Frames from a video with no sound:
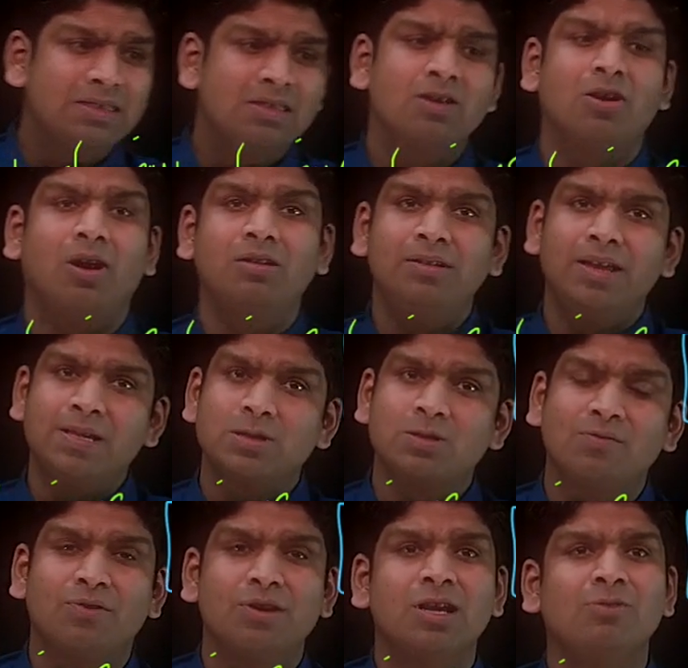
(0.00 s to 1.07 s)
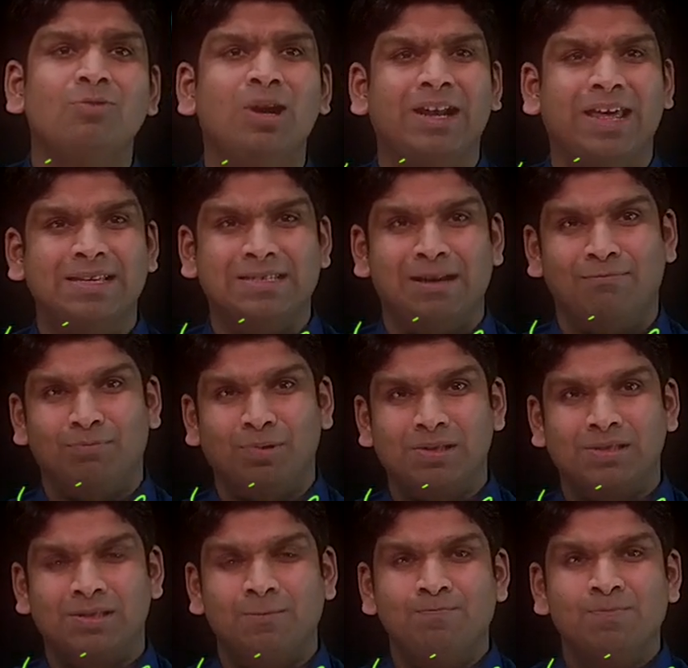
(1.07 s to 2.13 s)
in the context of real world
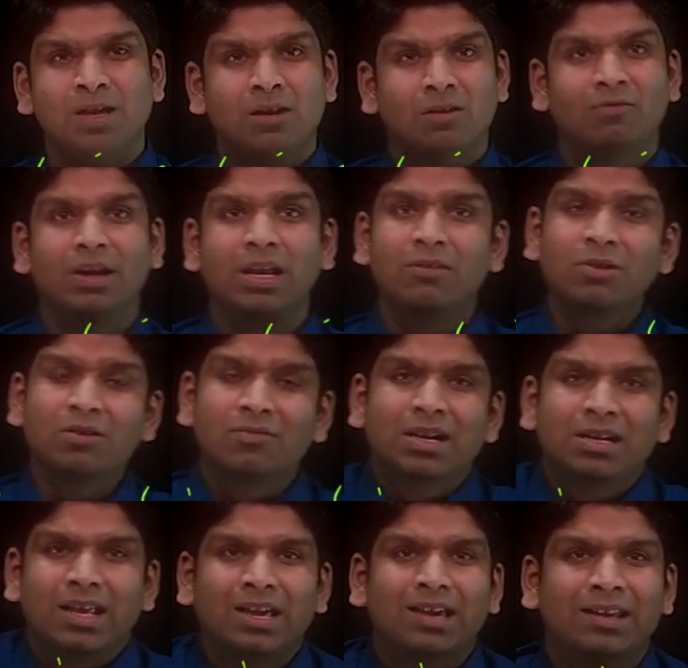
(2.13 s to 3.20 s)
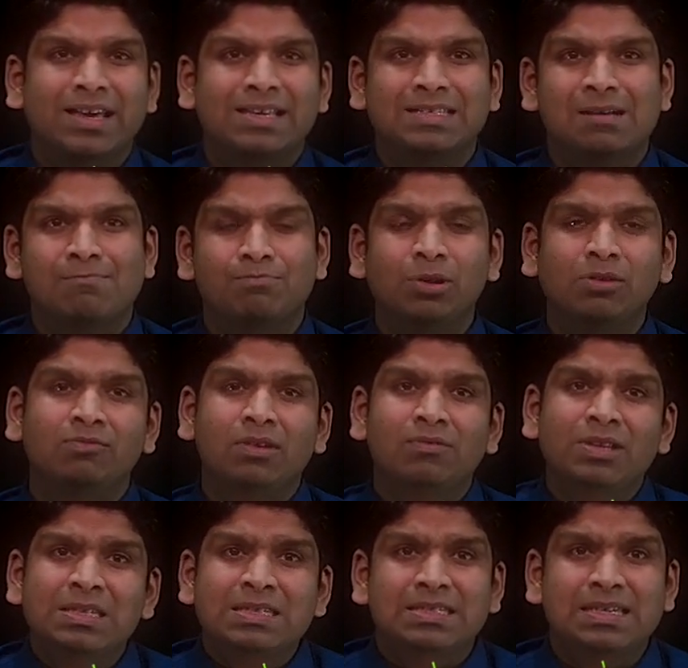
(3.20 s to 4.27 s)
examples whenever we take an example we
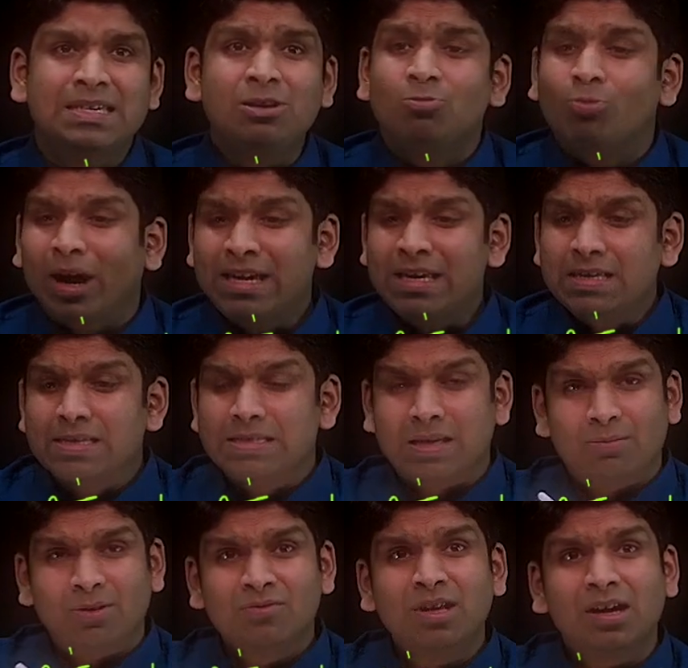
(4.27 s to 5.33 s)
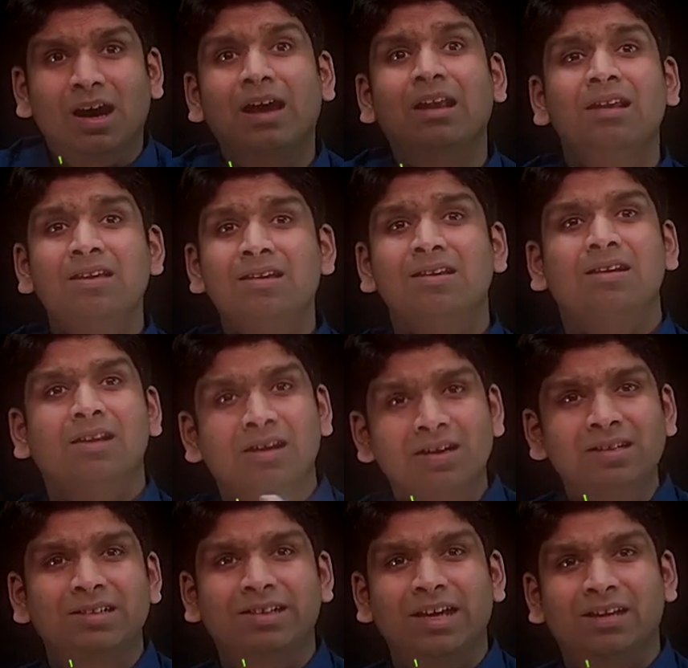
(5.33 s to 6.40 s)
will see why some of the earlier
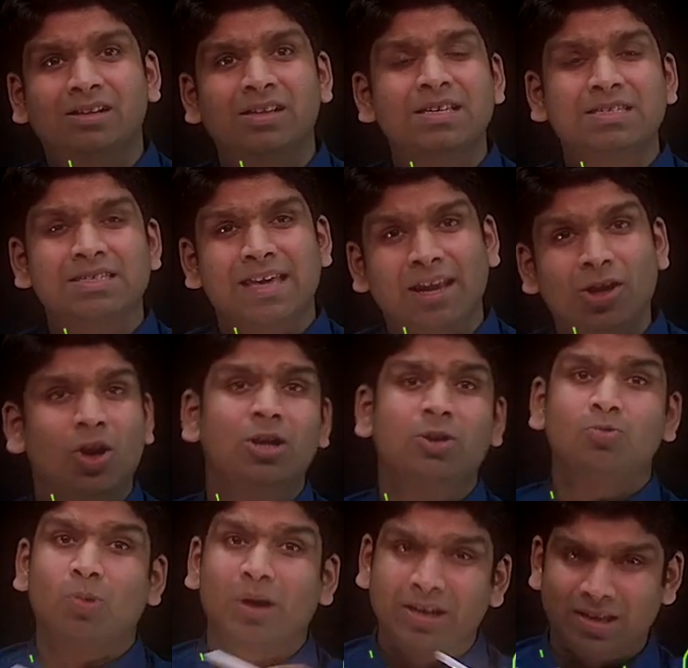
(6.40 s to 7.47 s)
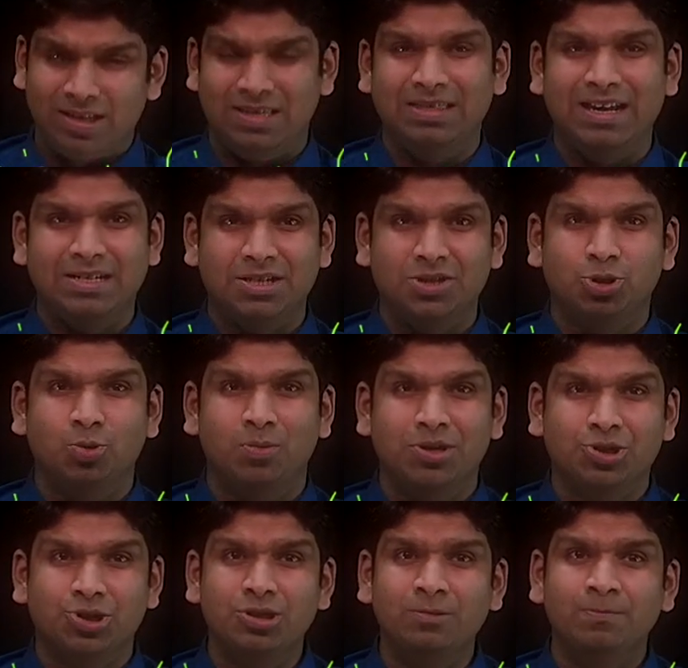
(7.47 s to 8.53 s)
learned techniques cannot work in that
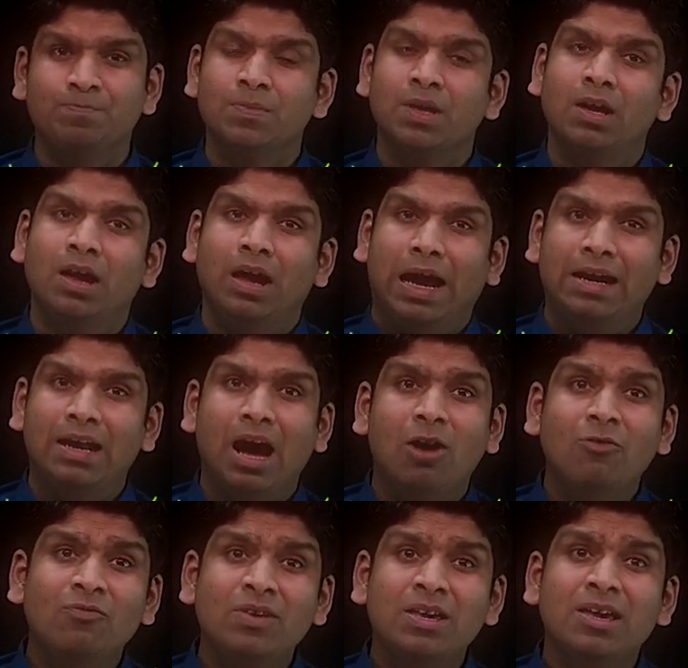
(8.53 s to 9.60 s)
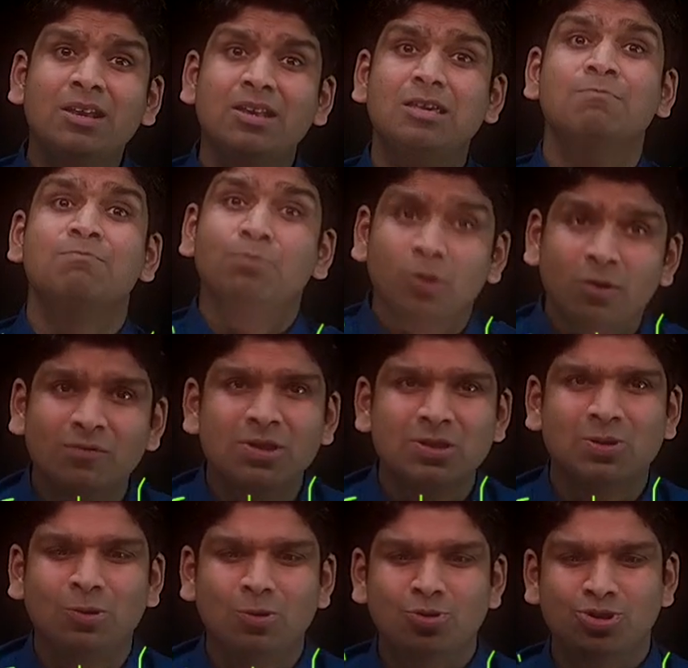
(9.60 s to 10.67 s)
situation and how we can improve the
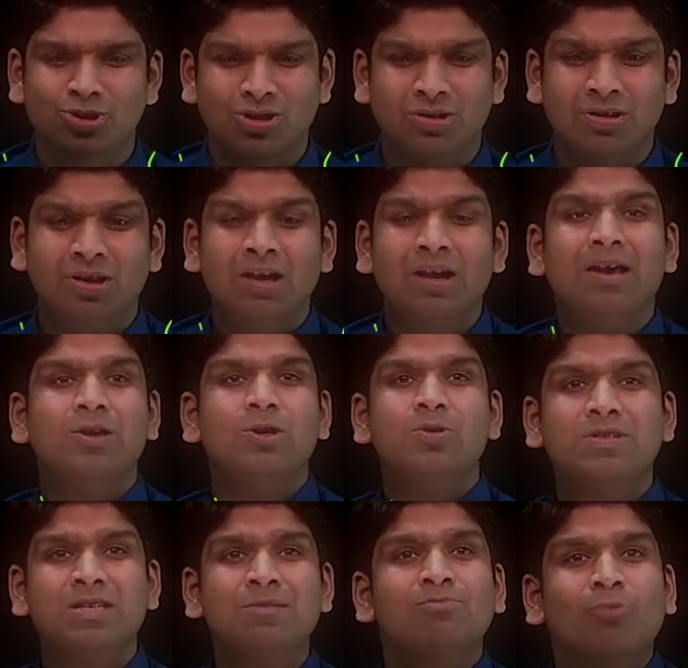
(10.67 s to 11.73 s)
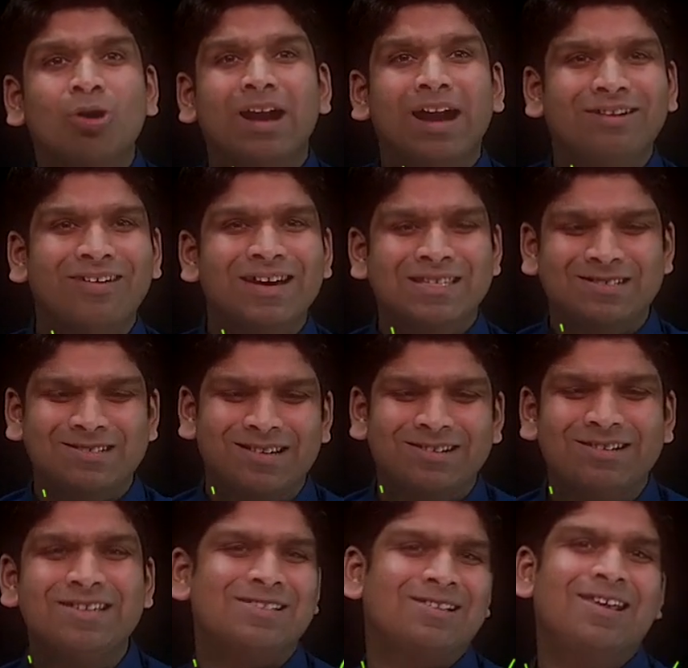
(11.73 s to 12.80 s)
solution using more advanced
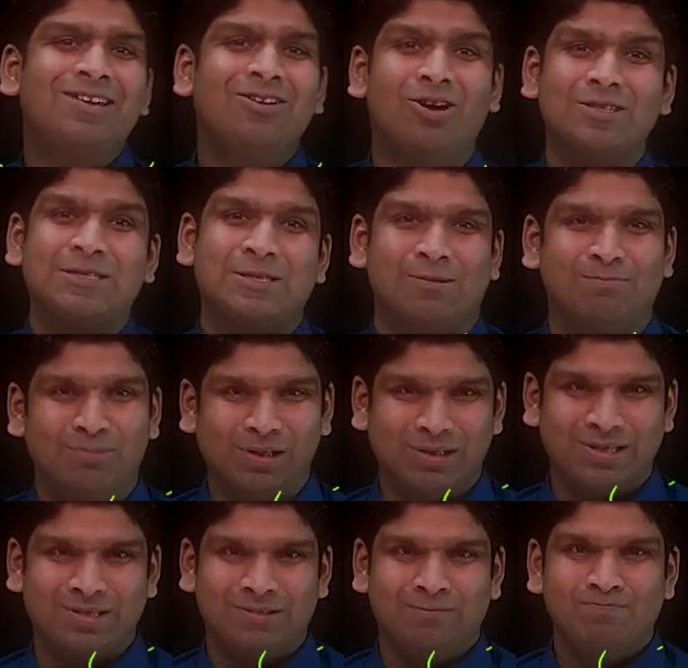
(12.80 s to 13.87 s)
techniques like ensembles